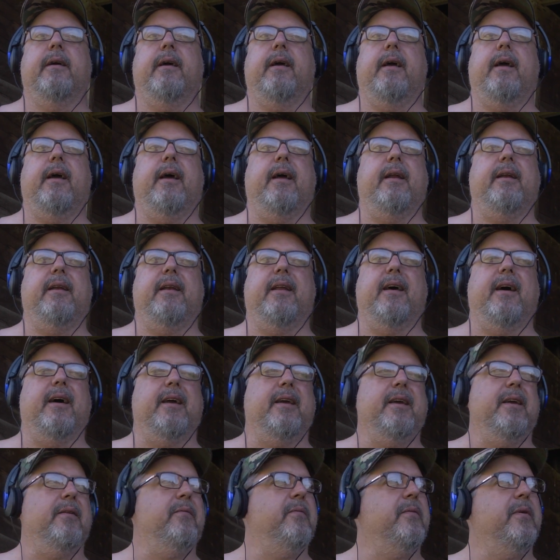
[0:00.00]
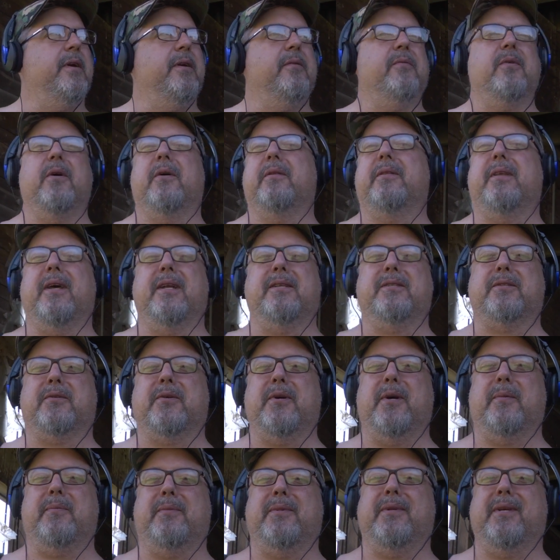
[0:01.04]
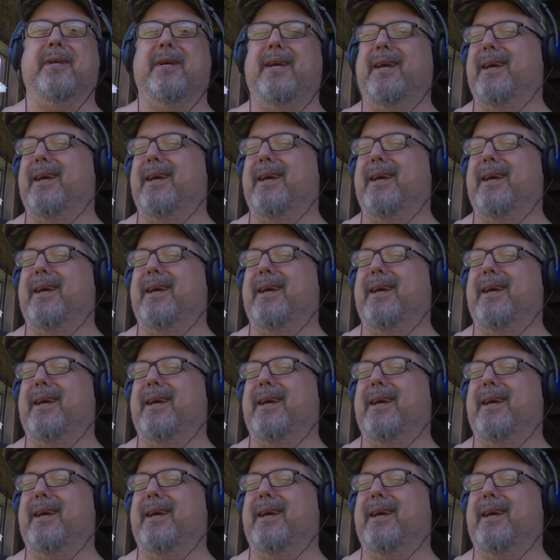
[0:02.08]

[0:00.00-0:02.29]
and uh, he he wrote that script,